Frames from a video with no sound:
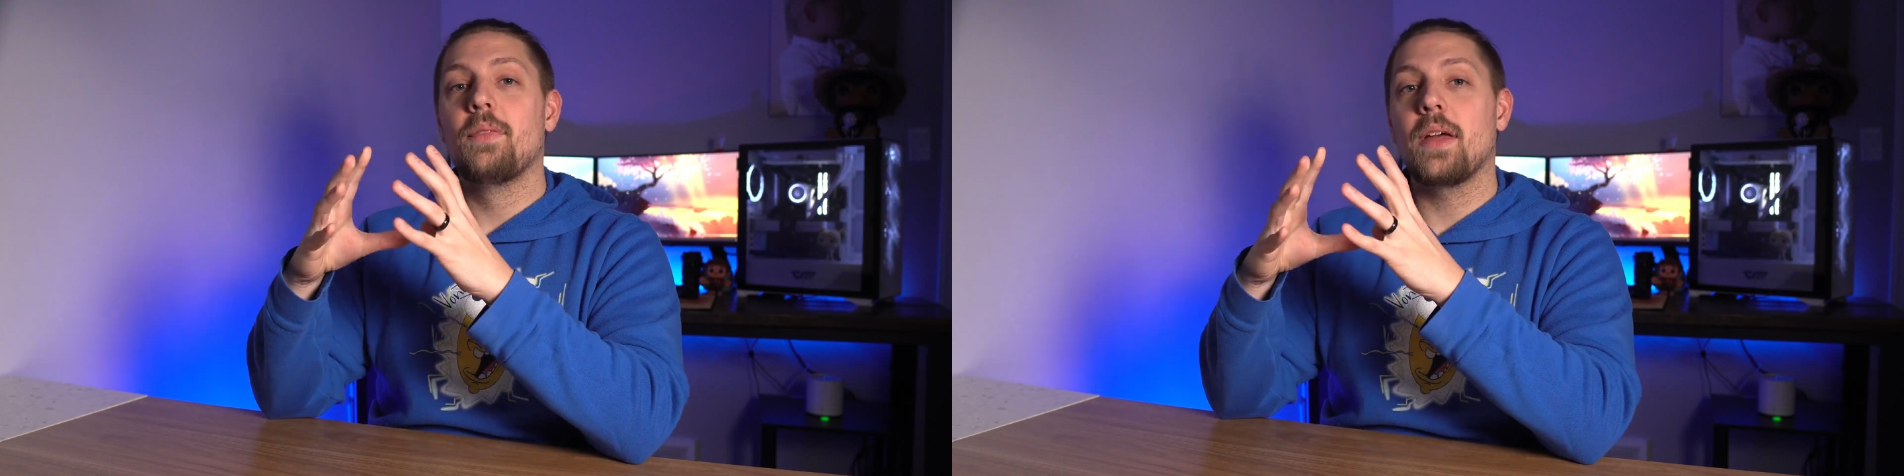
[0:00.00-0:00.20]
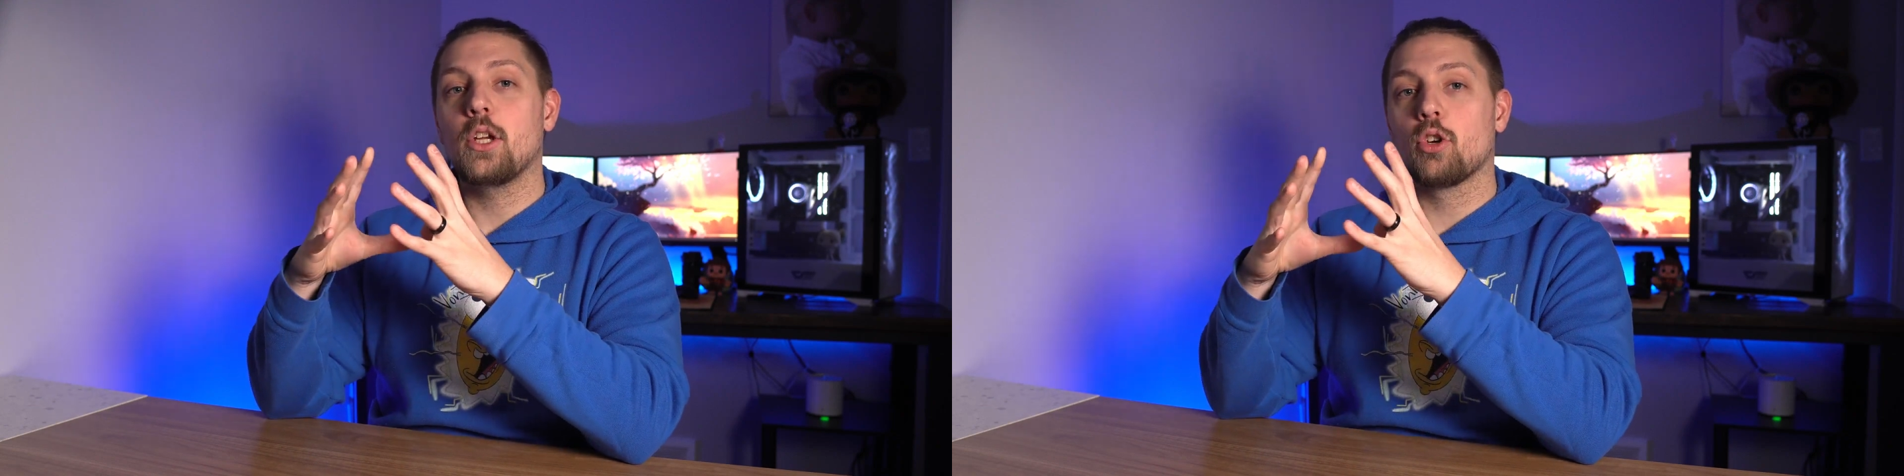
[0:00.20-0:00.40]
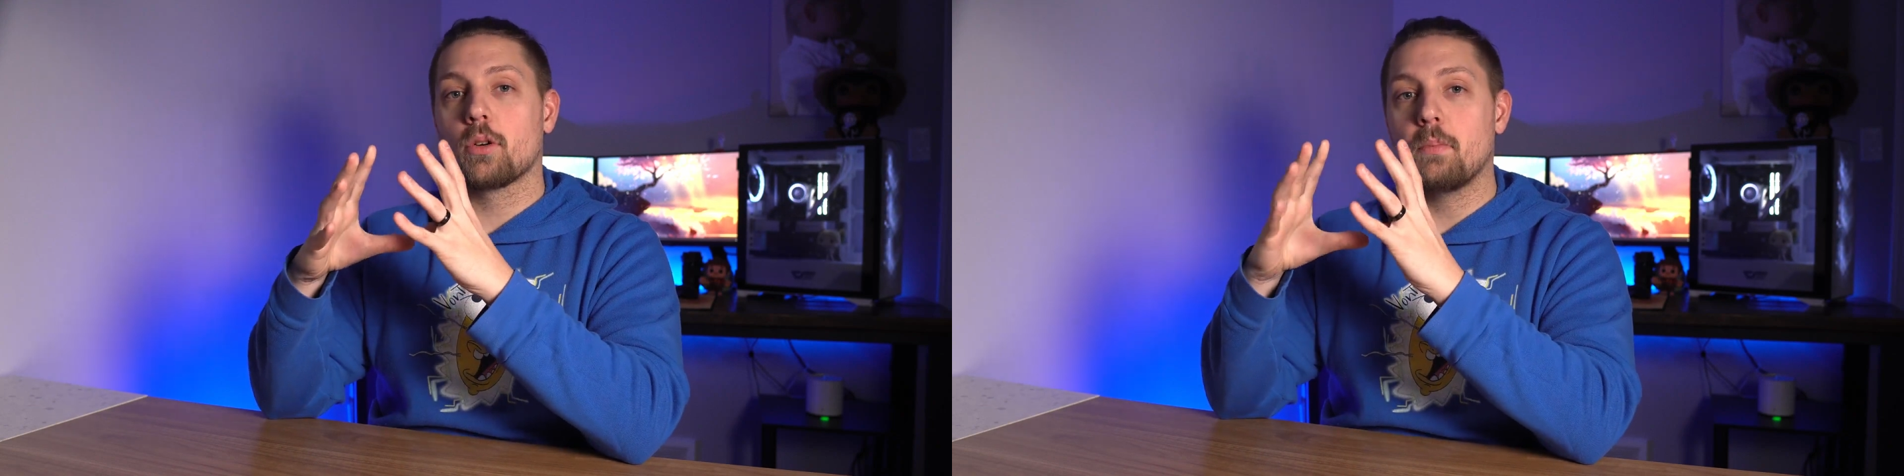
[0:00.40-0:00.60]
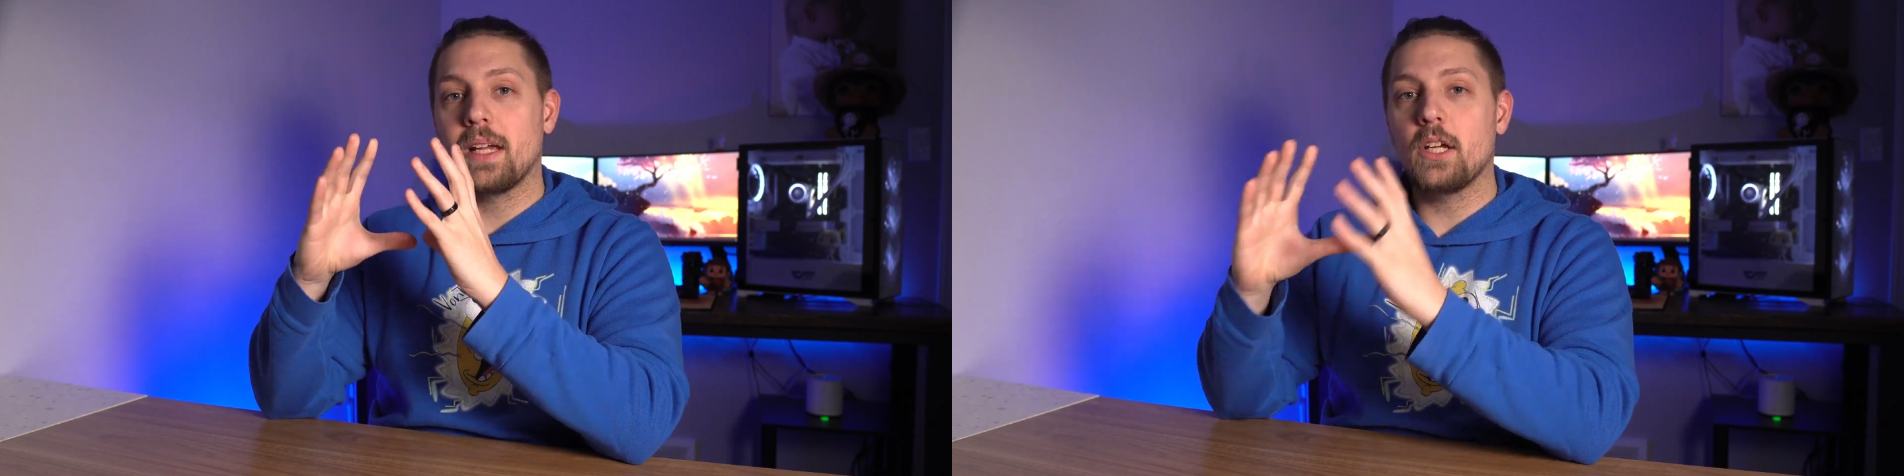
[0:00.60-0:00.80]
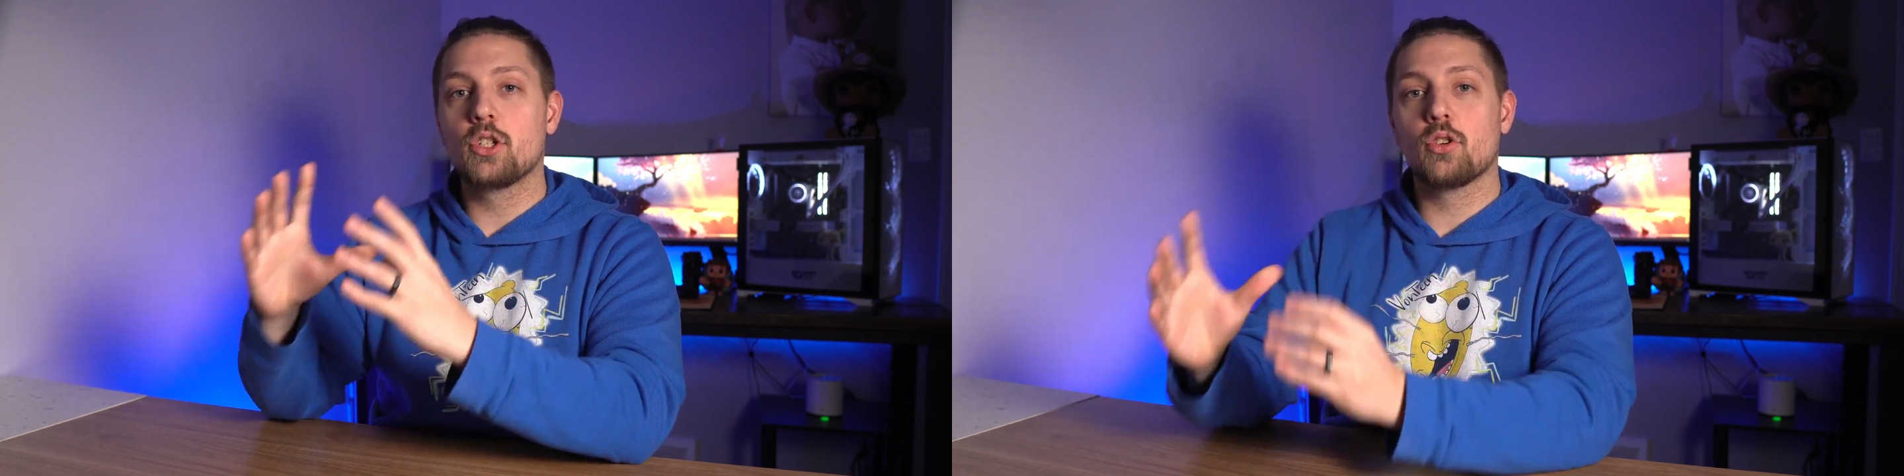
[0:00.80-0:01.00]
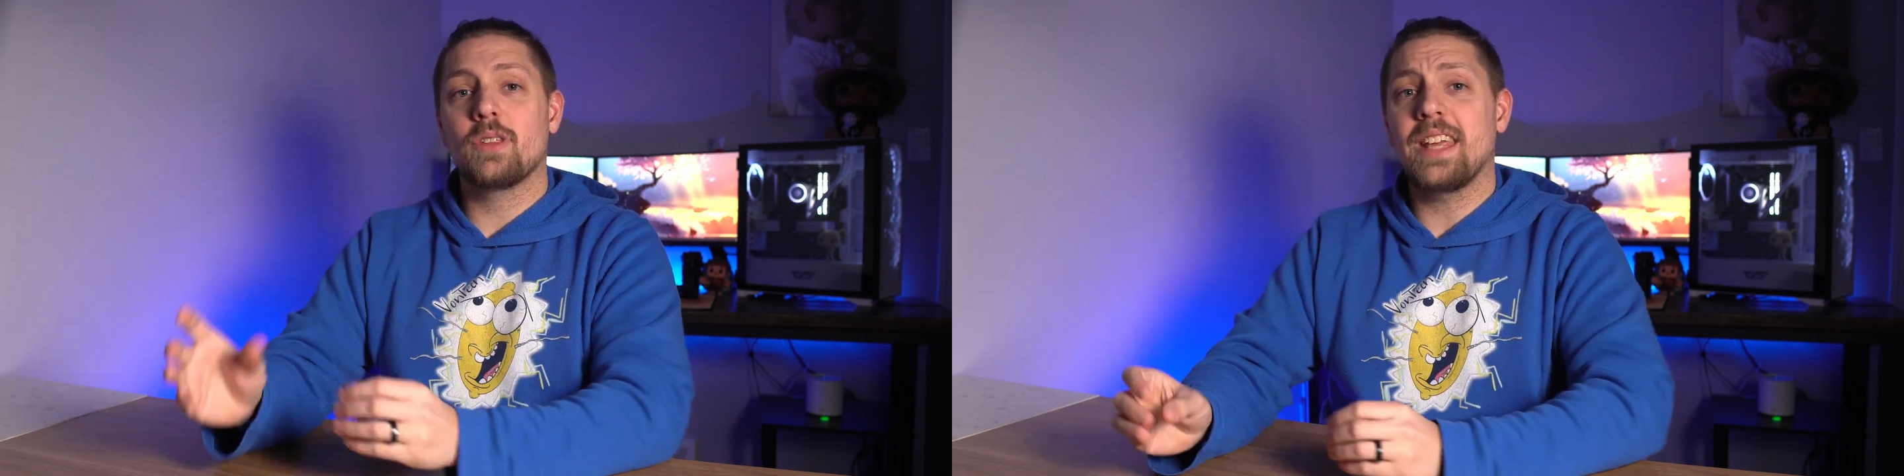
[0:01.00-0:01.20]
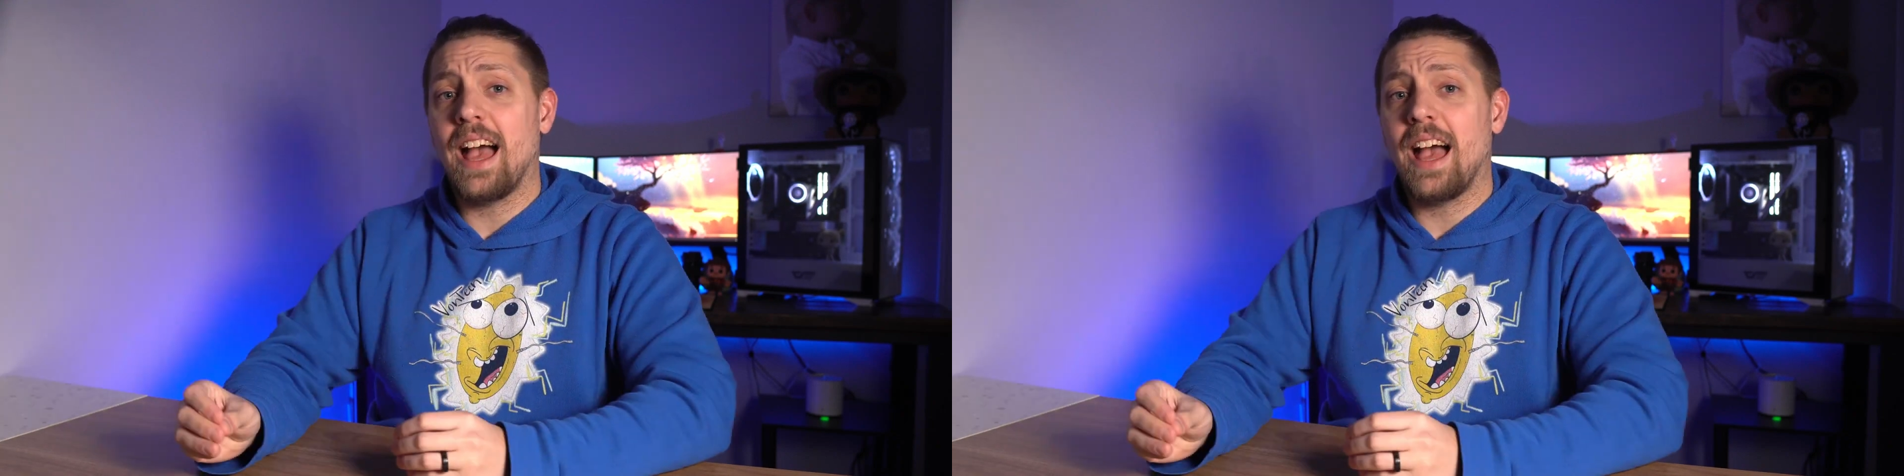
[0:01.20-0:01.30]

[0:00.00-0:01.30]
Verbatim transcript: that you're making sure the